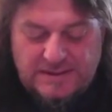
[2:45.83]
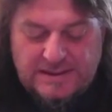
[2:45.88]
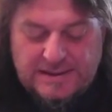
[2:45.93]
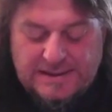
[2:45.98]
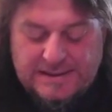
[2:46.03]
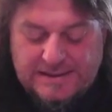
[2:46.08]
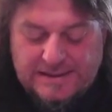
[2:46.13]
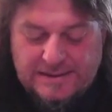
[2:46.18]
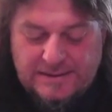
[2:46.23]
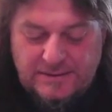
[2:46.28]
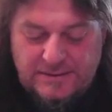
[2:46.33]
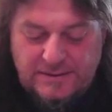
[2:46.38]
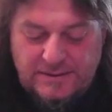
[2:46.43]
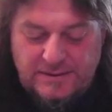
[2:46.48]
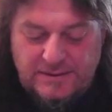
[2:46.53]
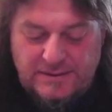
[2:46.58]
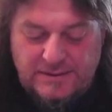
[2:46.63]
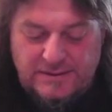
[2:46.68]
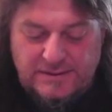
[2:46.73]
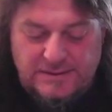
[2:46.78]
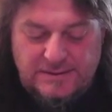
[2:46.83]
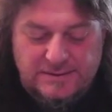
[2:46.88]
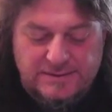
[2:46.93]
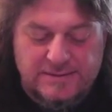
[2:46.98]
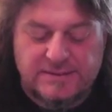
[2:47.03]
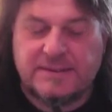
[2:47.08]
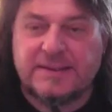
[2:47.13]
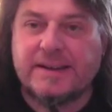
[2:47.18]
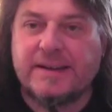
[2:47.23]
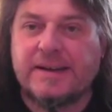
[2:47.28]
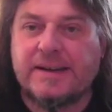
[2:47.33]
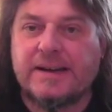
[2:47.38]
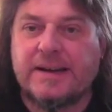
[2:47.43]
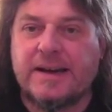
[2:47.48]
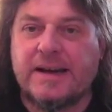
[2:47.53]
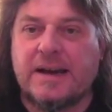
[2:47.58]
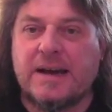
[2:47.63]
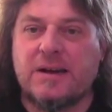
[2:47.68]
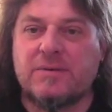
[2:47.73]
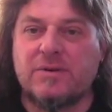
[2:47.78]
and today
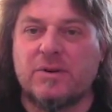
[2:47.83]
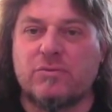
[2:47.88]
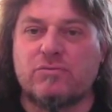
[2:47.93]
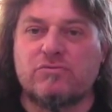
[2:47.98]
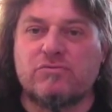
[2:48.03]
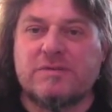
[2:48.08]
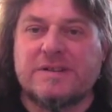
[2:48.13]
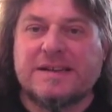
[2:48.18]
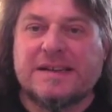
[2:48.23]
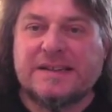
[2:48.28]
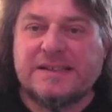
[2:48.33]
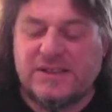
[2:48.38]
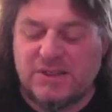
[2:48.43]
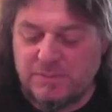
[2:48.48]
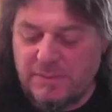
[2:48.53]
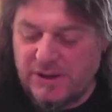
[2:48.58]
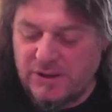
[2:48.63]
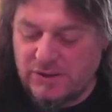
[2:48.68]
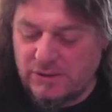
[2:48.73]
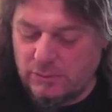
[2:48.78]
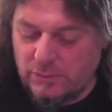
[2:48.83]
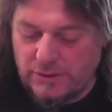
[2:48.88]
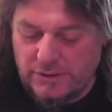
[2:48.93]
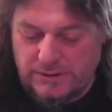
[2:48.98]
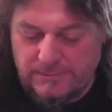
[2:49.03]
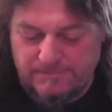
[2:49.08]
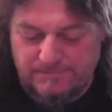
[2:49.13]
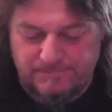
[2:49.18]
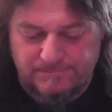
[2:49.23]
I have a really special one.